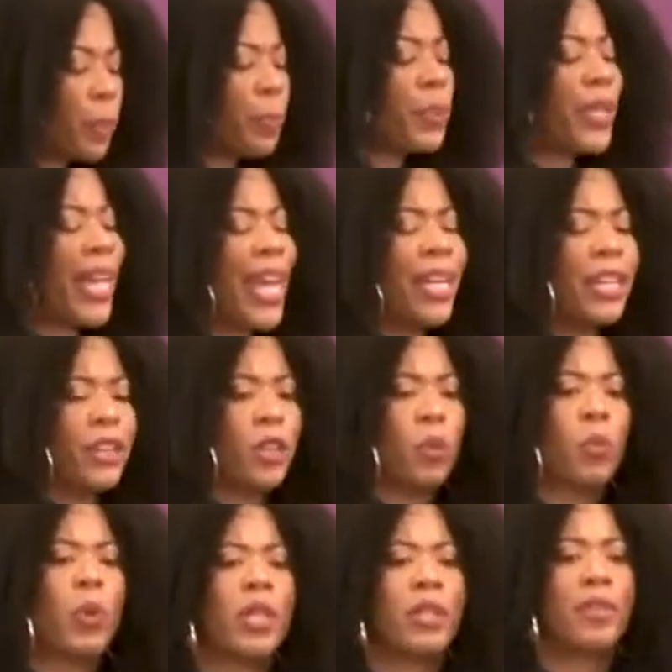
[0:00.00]
the plan and the
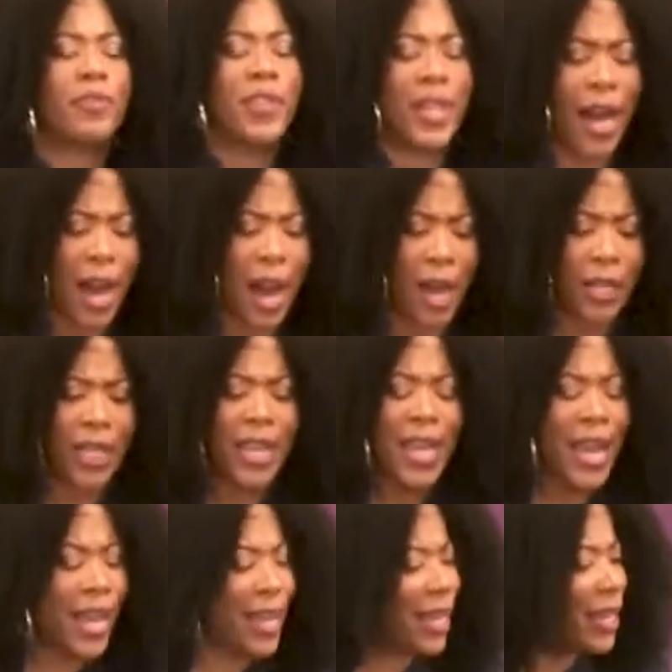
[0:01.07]
will of God
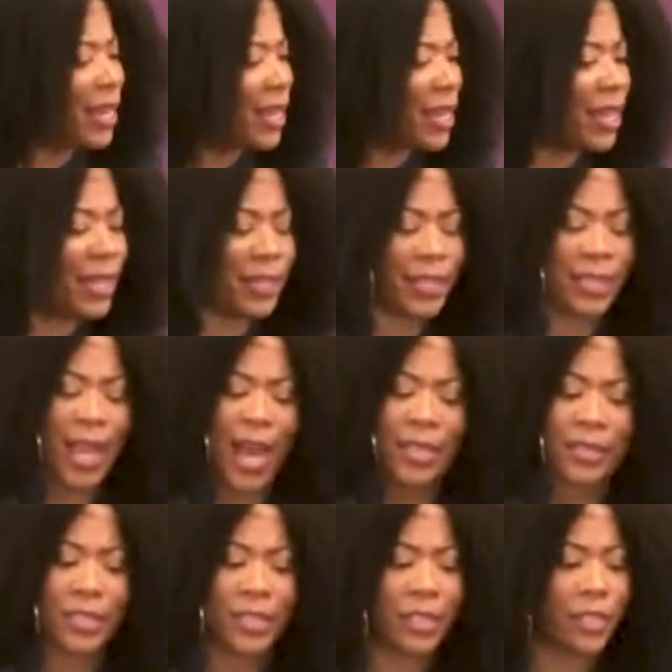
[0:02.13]
is it, is
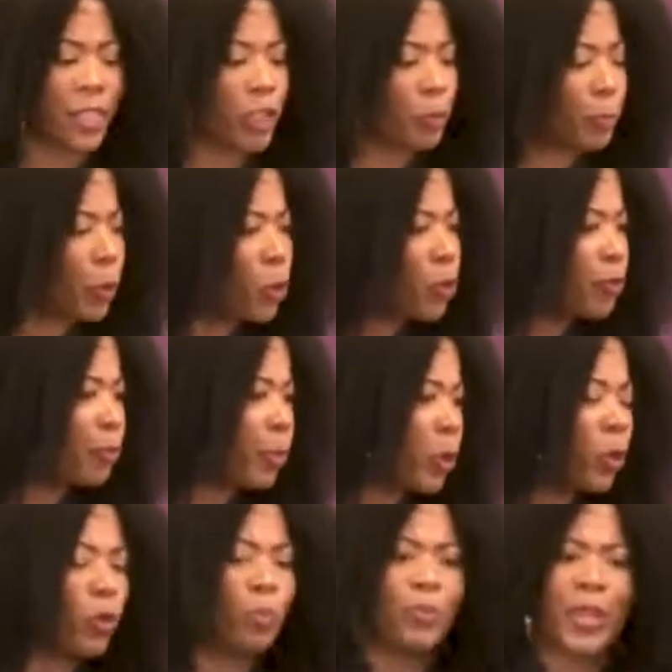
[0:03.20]
not just this poof, boom,